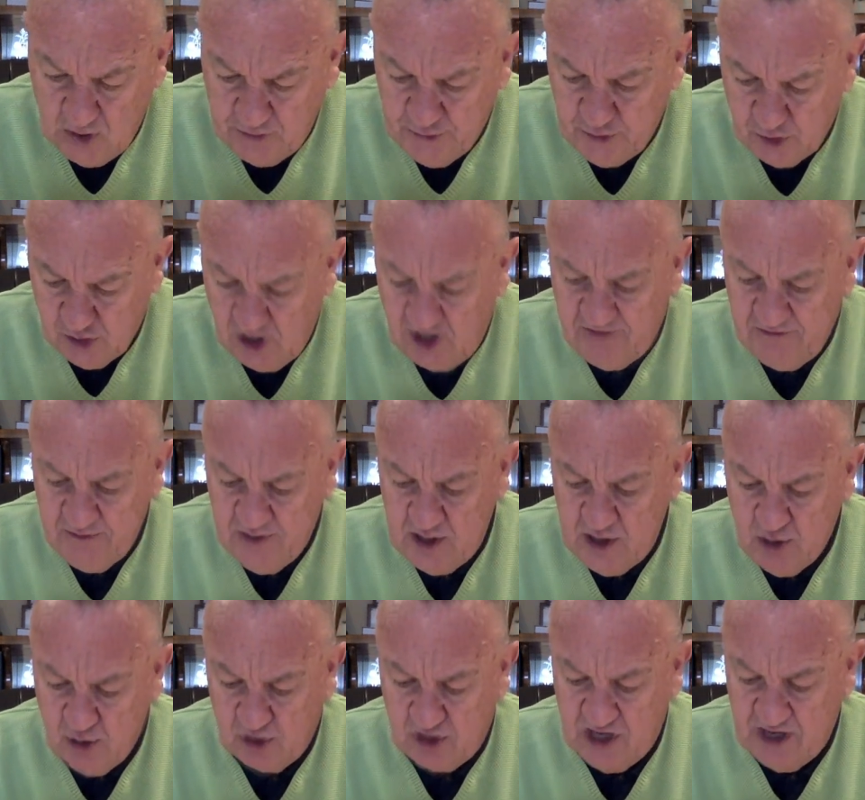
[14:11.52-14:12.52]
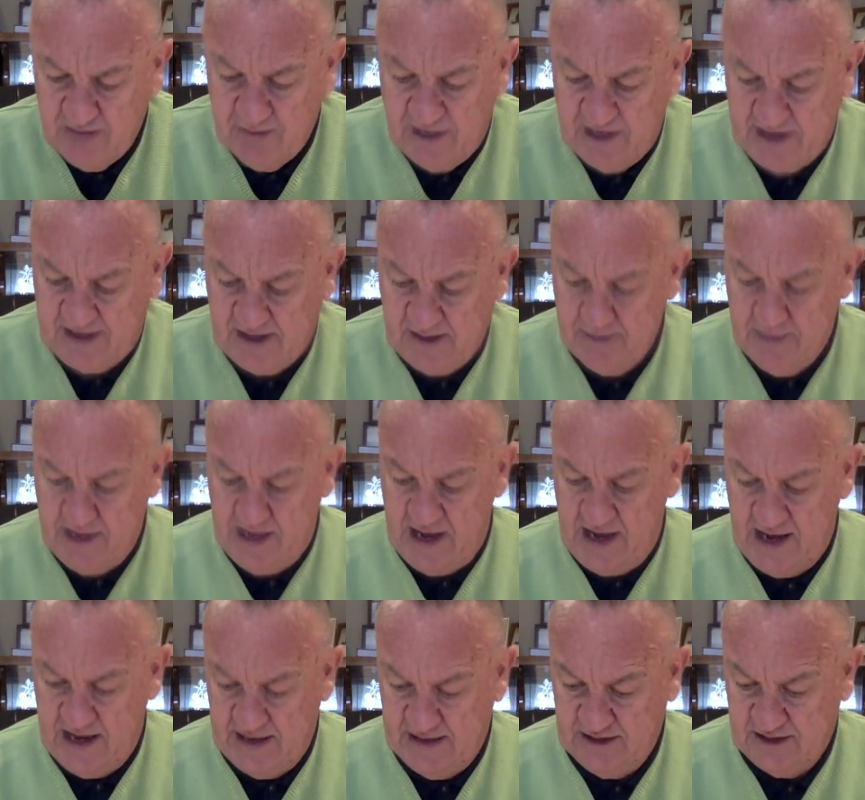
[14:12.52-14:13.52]
If you love me, you will keep my
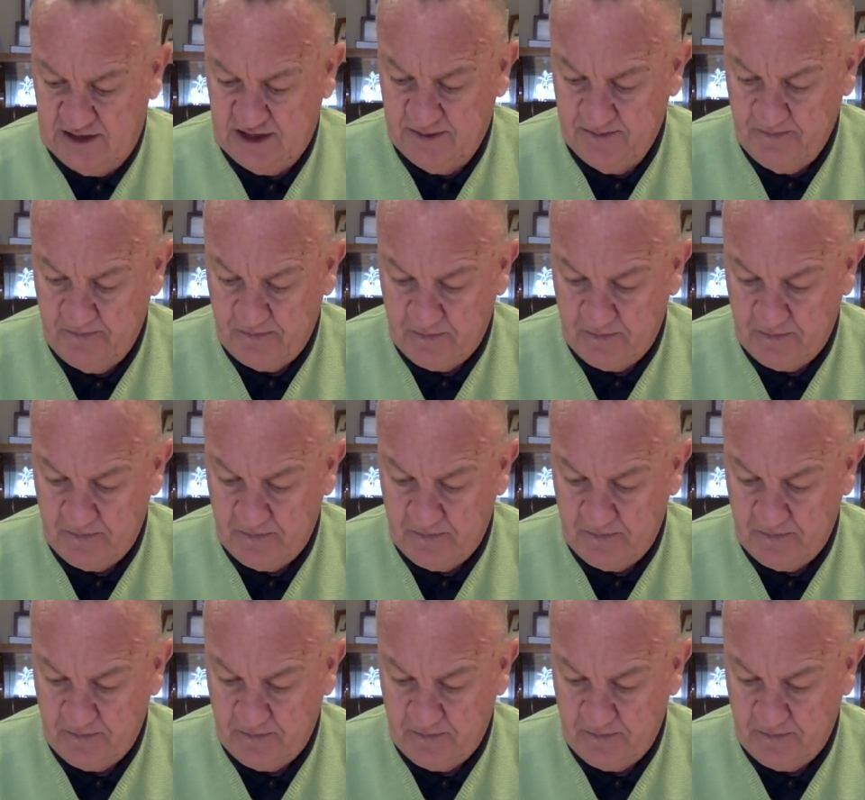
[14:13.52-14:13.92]
commands.